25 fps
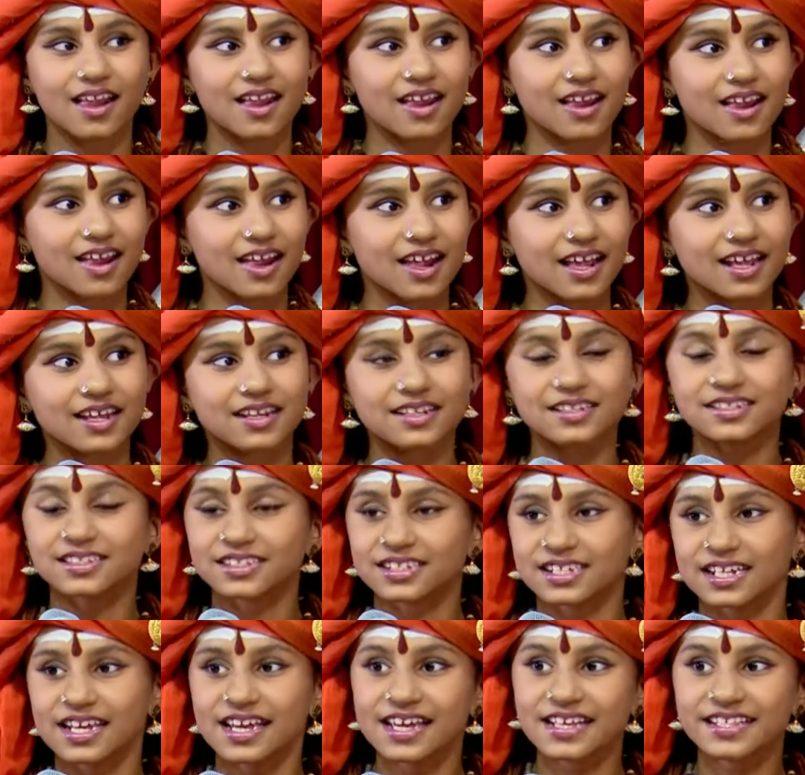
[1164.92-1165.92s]
And
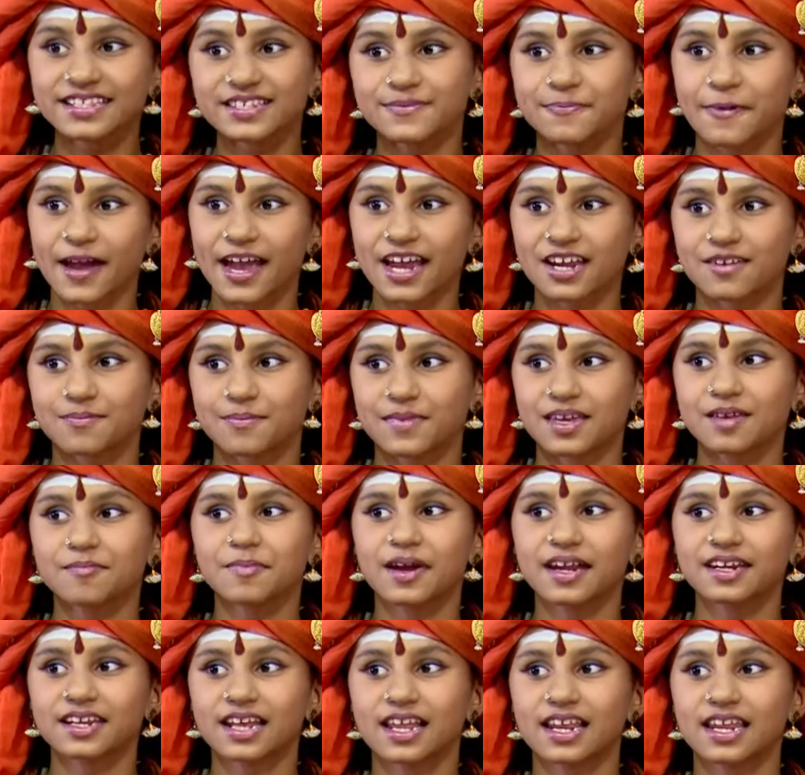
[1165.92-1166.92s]
she inspired me by
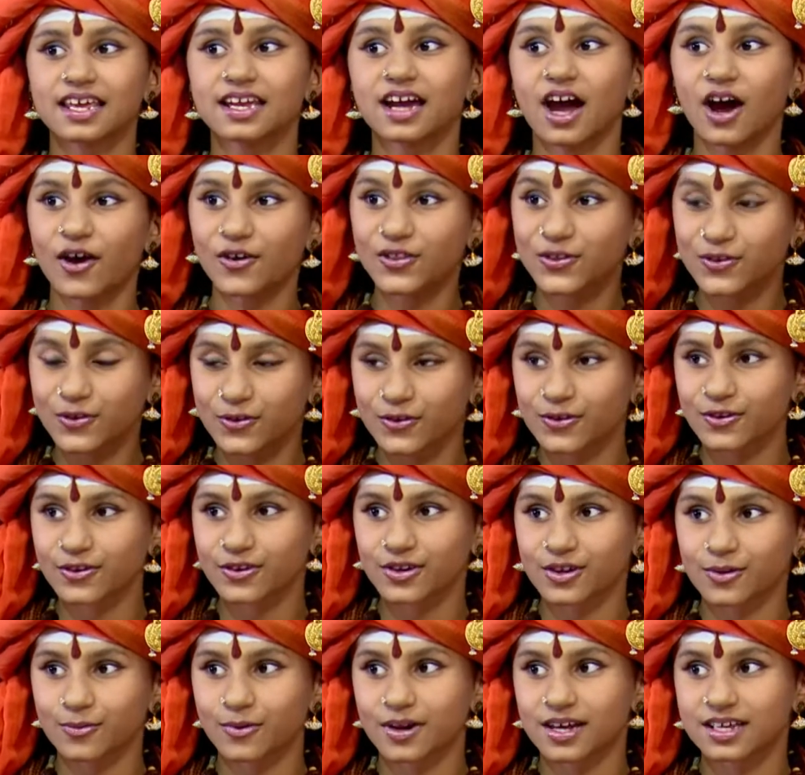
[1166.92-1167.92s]
telling how the
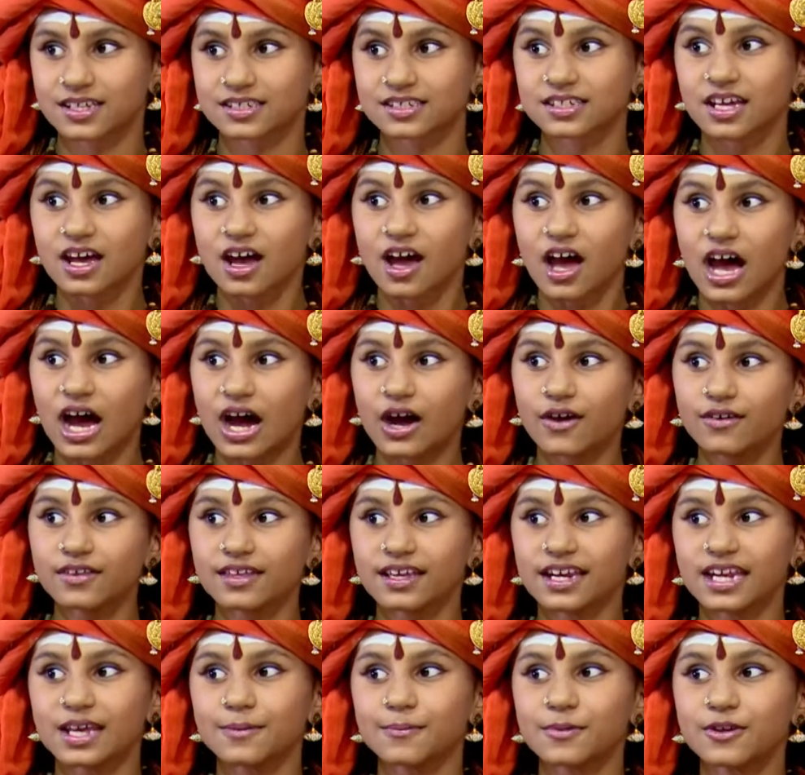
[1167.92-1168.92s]
Gurukul was, how they're
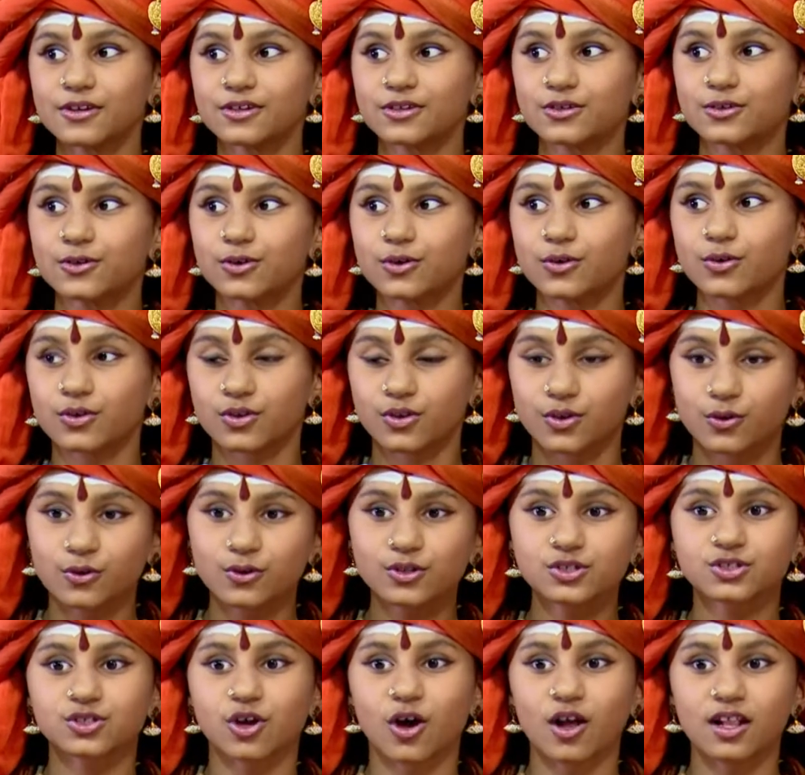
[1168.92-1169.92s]
able to
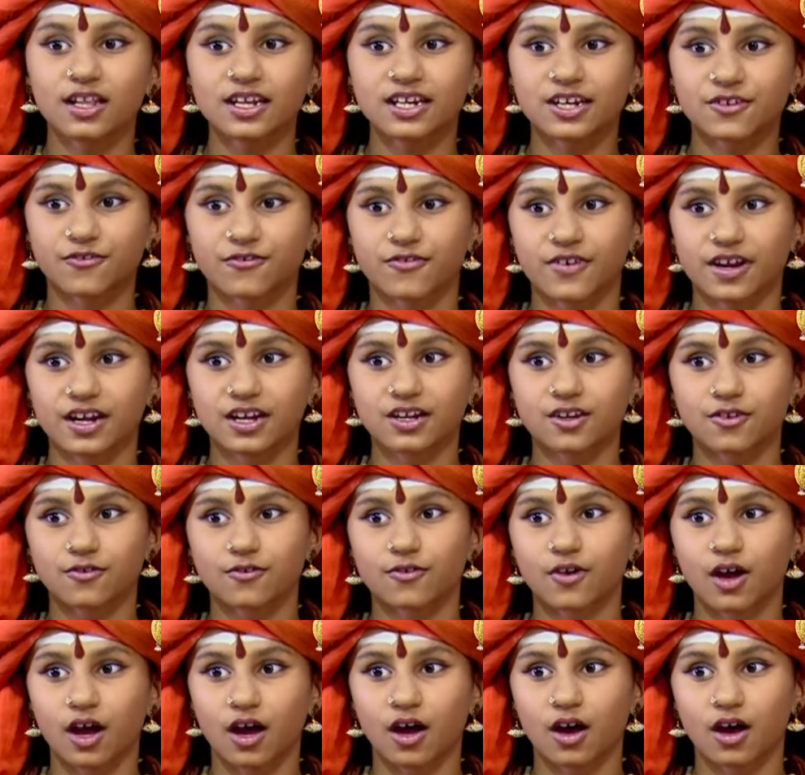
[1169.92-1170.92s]
use all the different
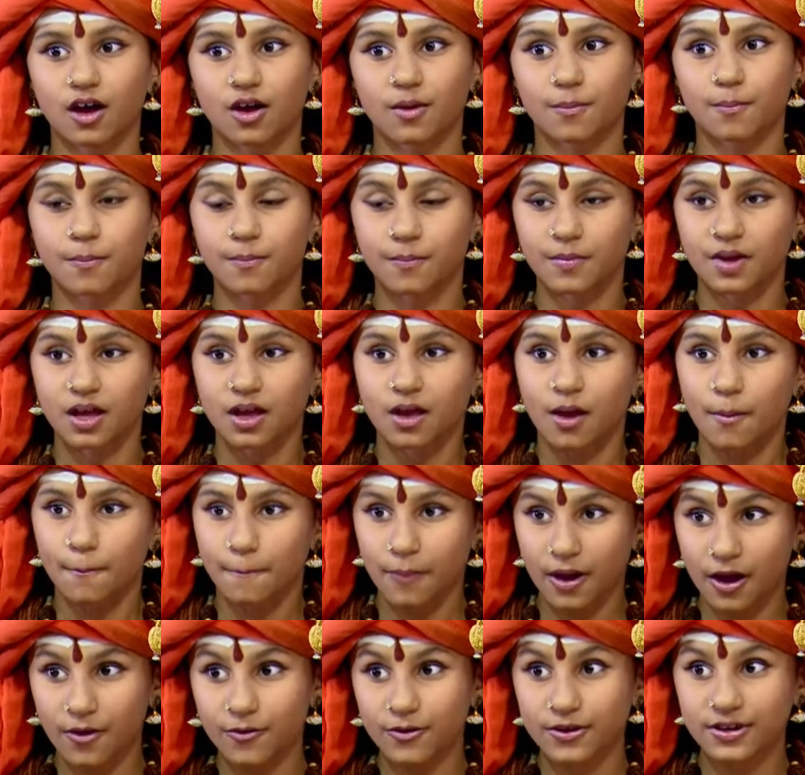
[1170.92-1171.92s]

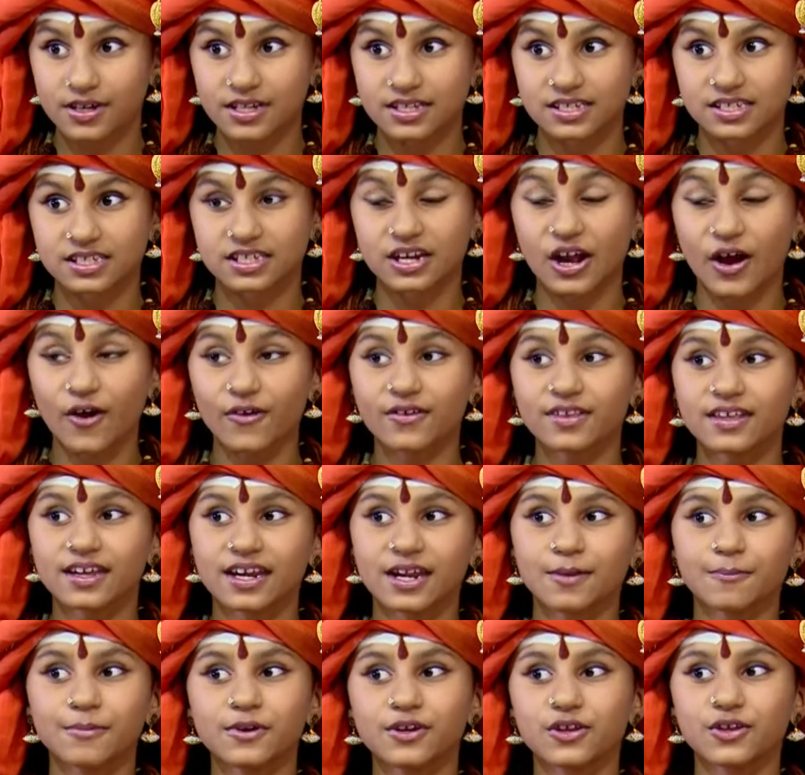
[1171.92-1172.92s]
powers and how they're
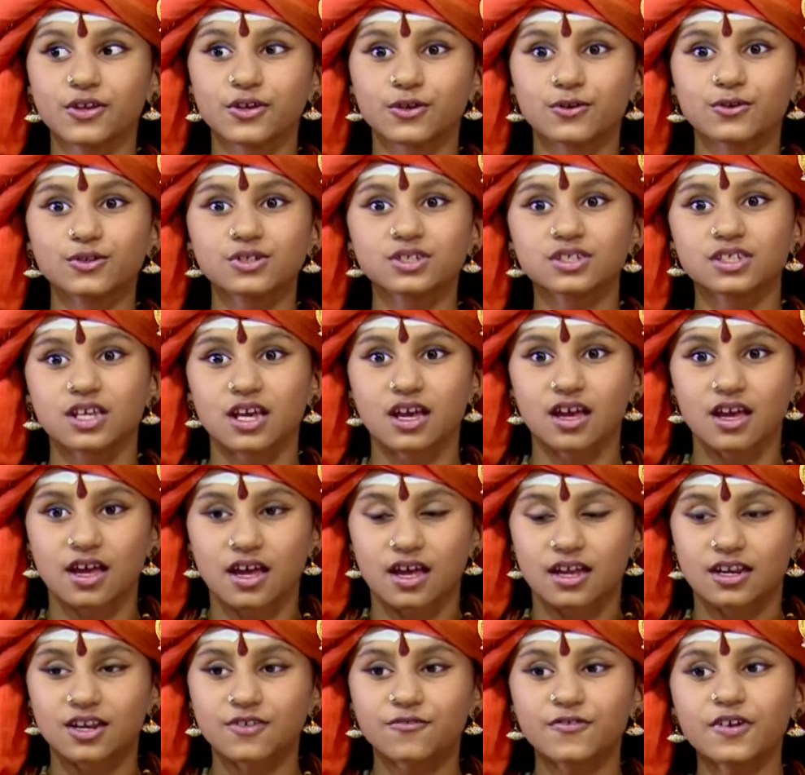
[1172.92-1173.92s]
able to use
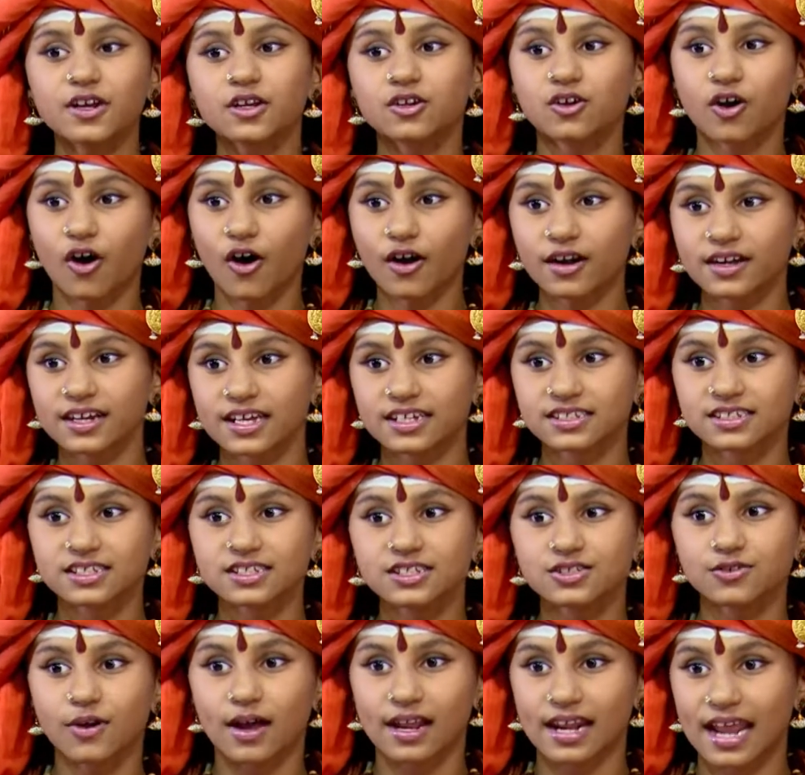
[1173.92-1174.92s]
different contexts
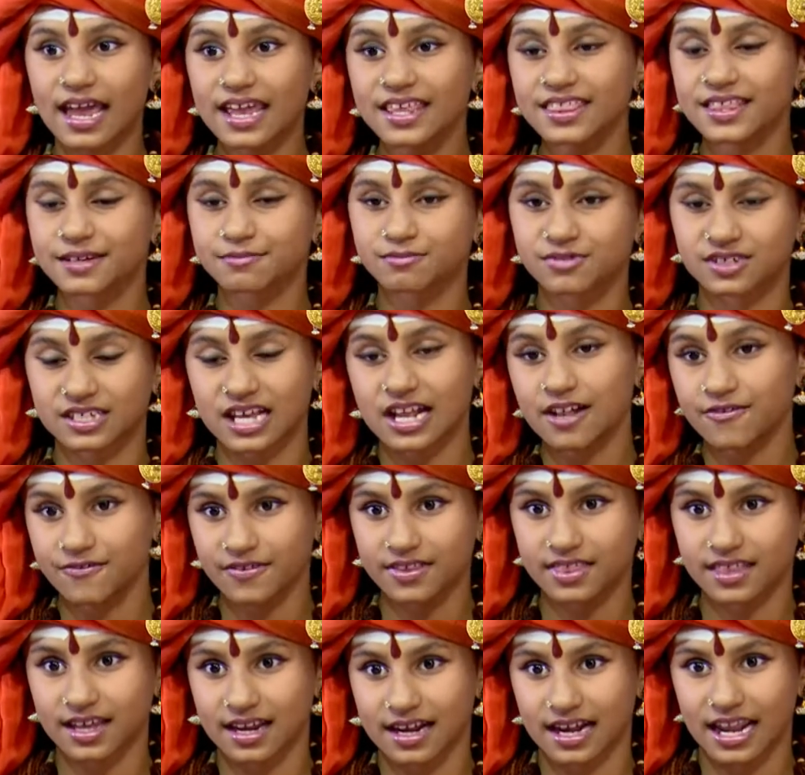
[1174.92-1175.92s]
to align themselves in
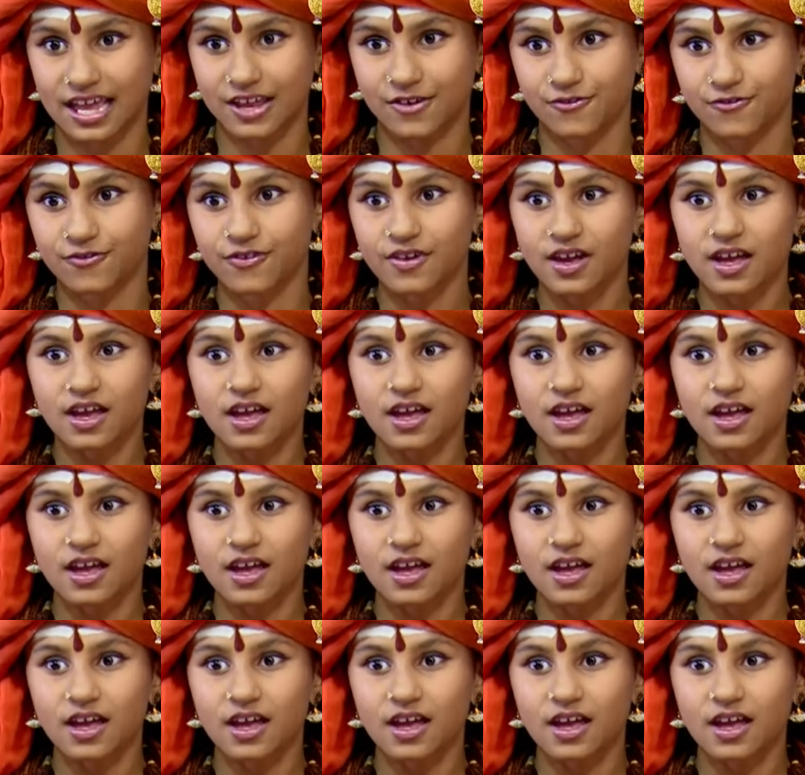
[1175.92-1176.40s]
their life.